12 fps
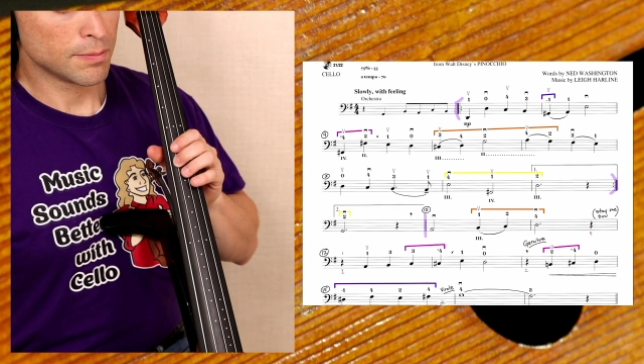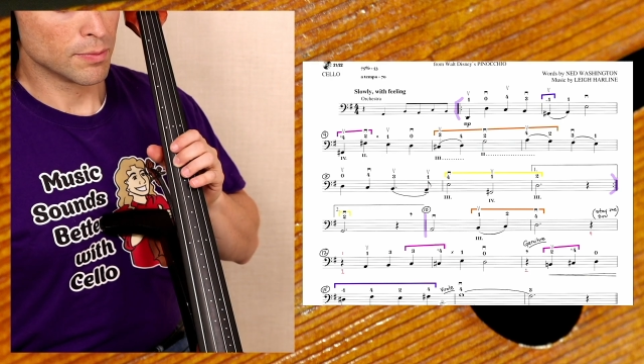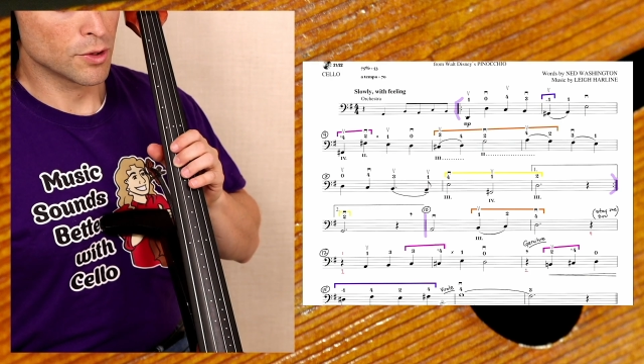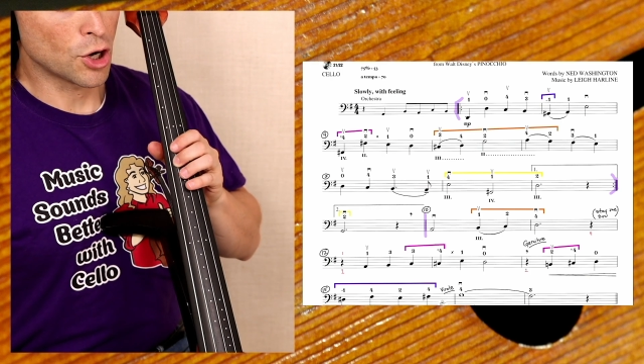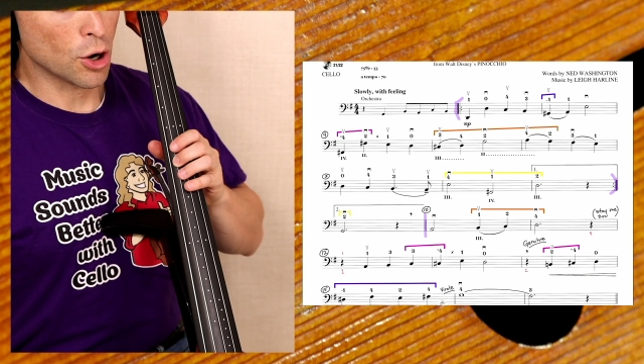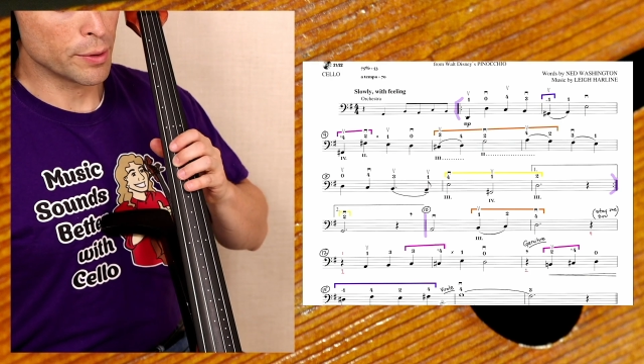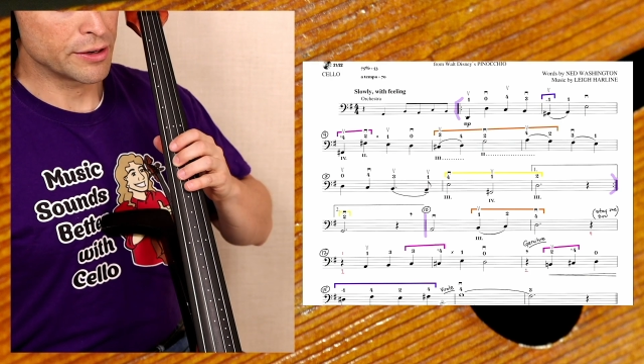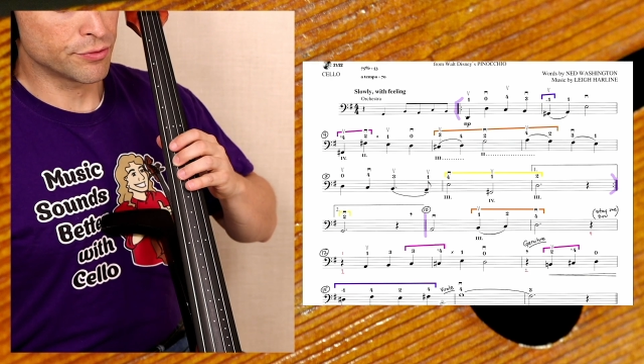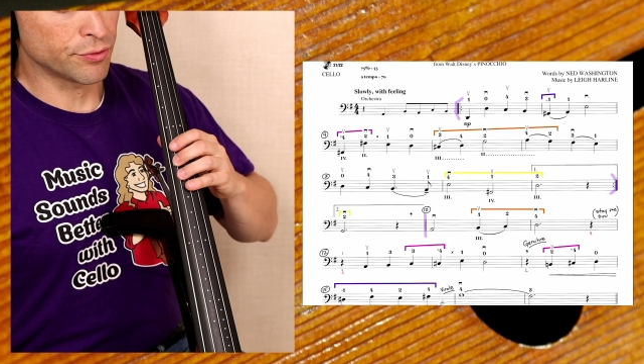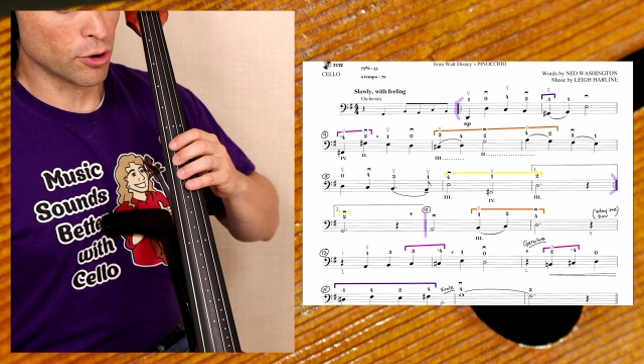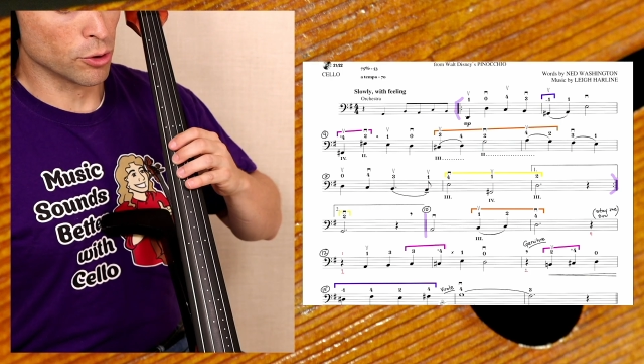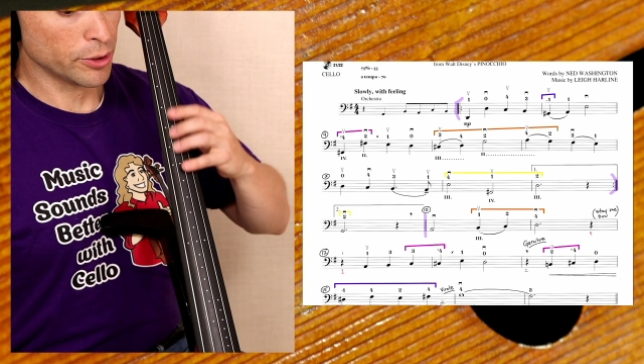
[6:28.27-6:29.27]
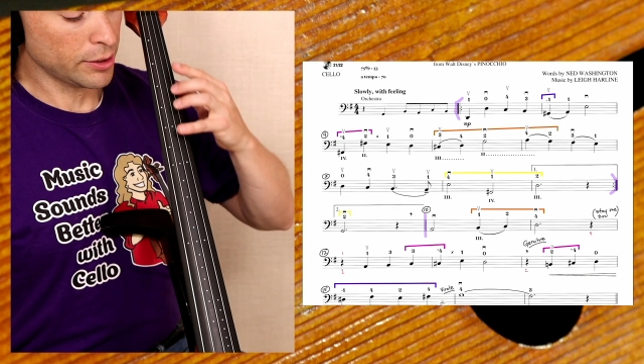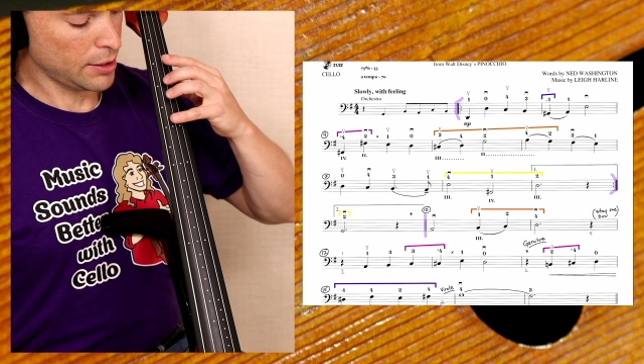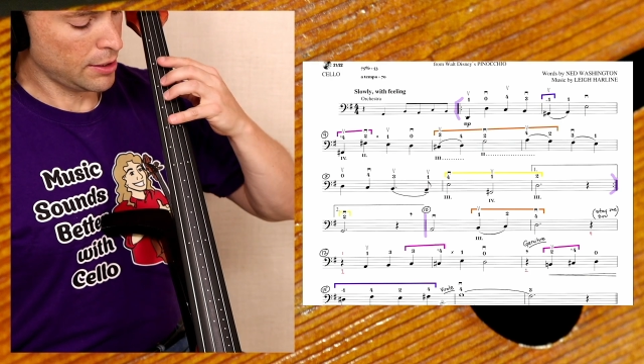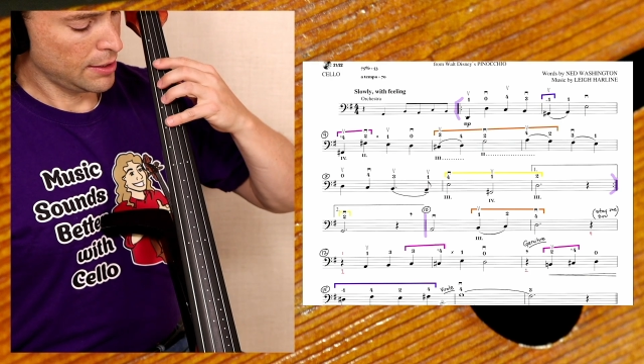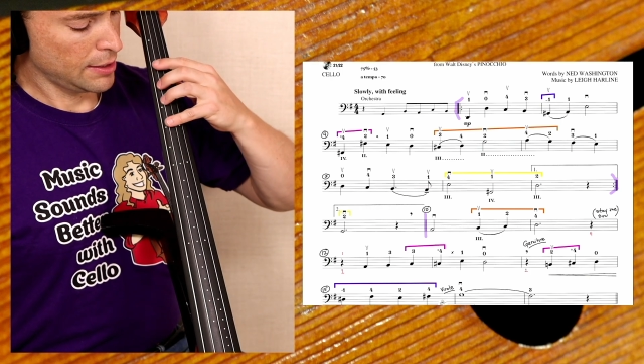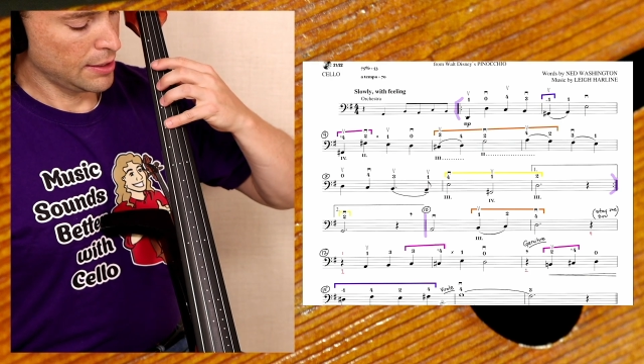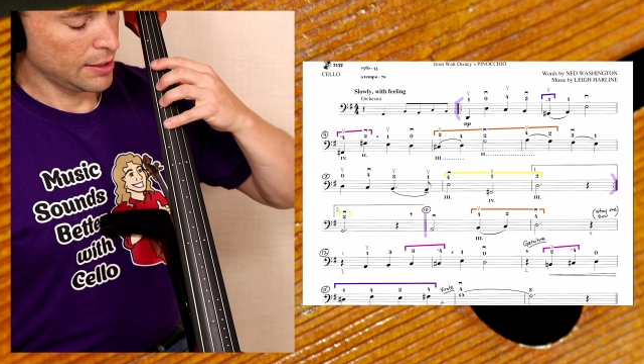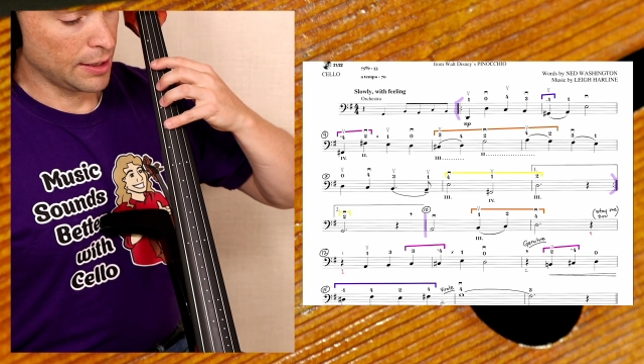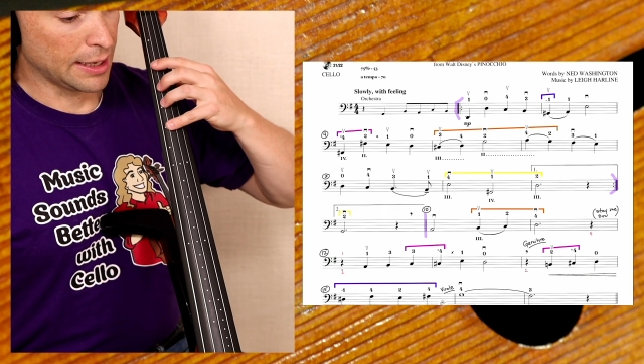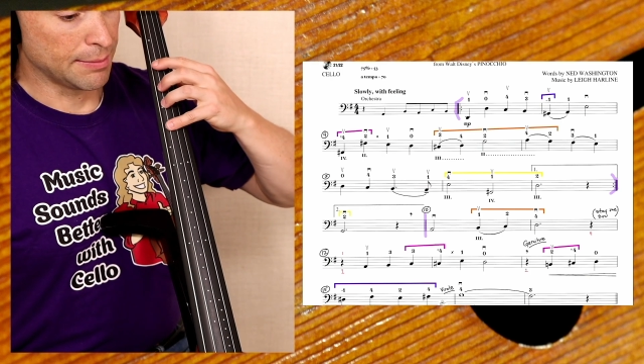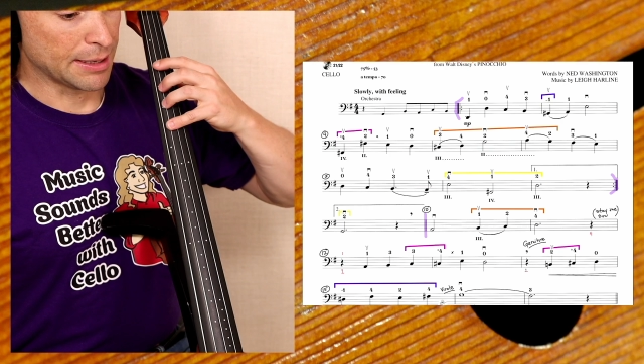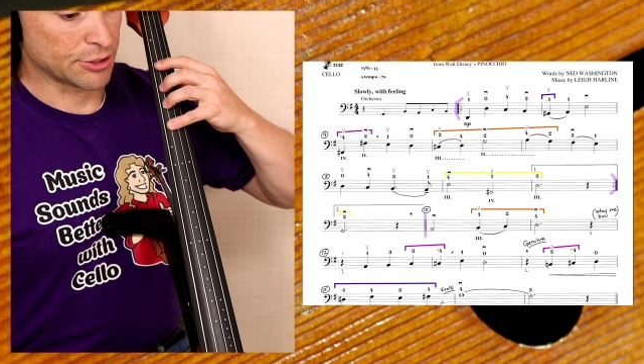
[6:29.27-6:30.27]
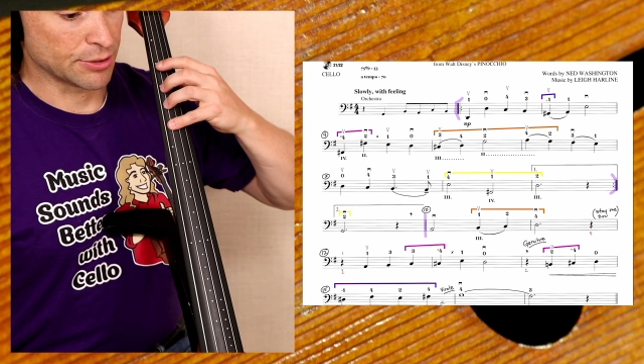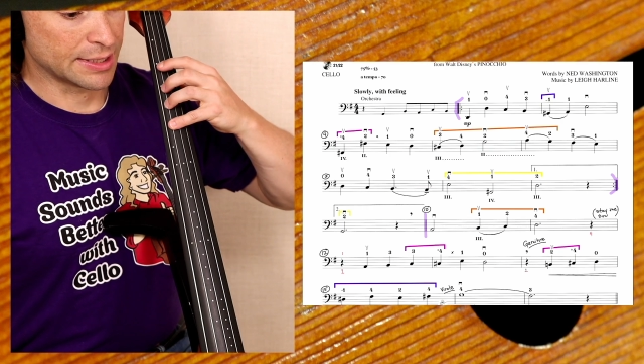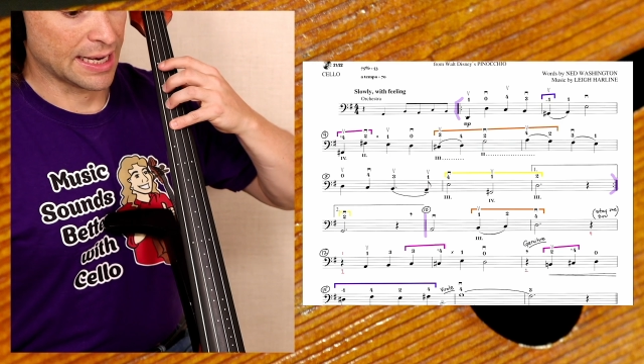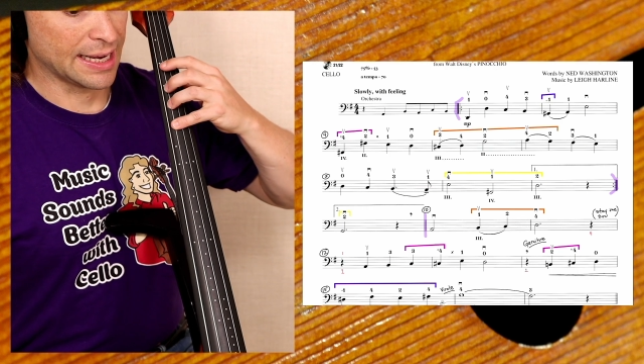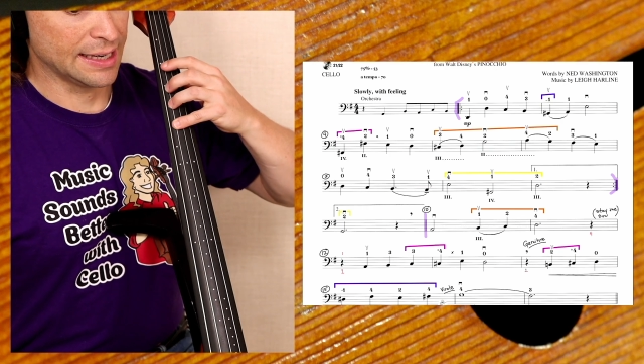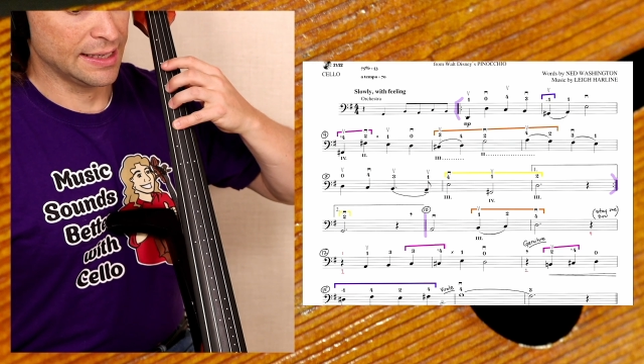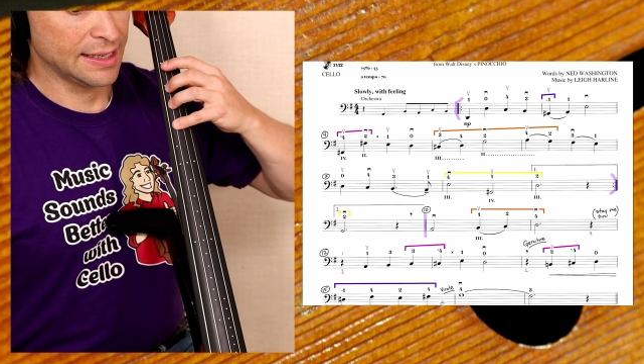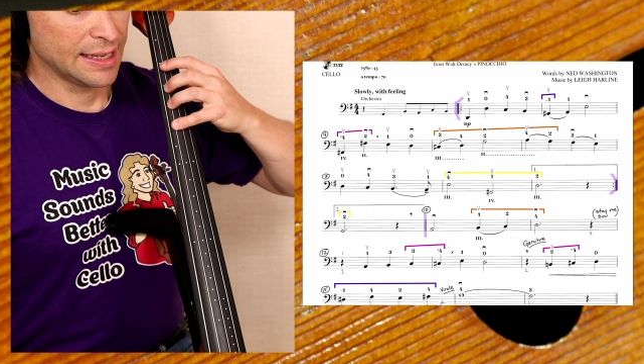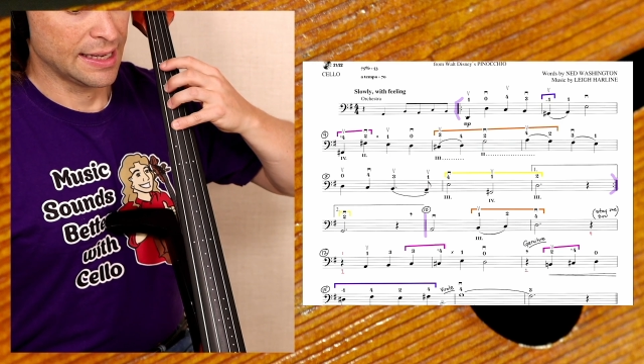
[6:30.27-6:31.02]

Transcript: Going forward, in measure 10,